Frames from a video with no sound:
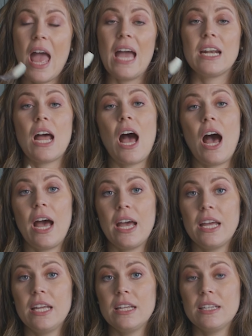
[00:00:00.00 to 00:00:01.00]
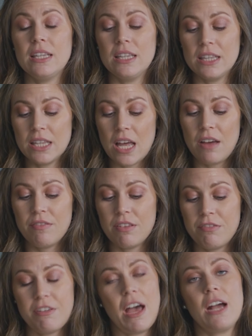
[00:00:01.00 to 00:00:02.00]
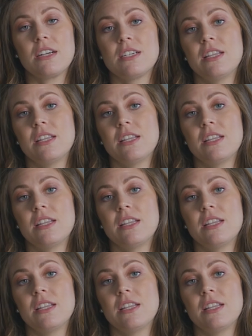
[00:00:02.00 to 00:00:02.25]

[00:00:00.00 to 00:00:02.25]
And I love the fact